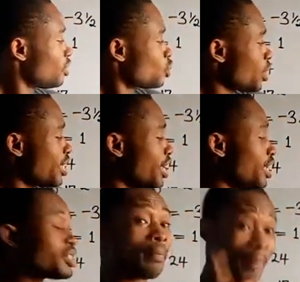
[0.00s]

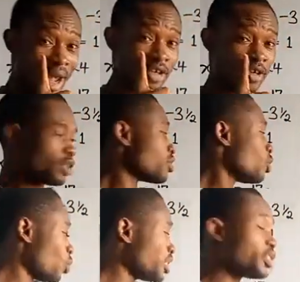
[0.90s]
28
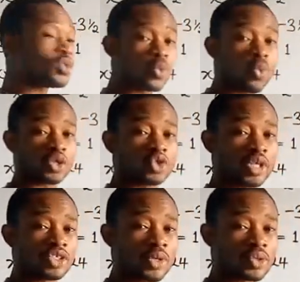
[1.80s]
minus, which is what
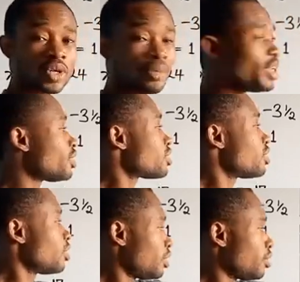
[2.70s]
you are doing to
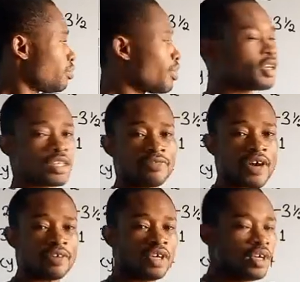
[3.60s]
eliminate, minus
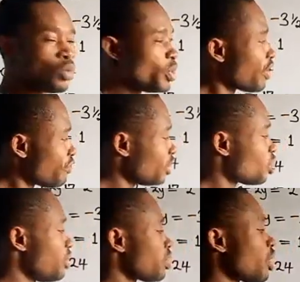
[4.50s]
5, which
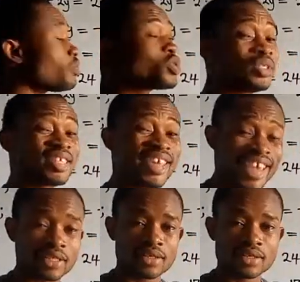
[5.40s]
eventually becomes
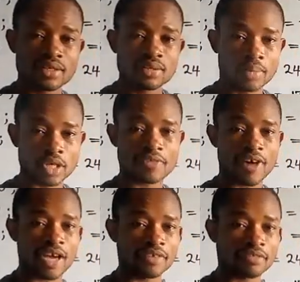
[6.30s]
28 plus
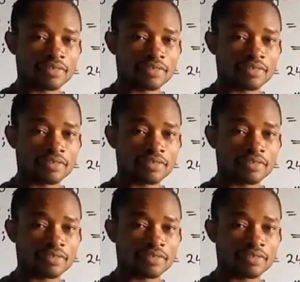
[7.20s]
5.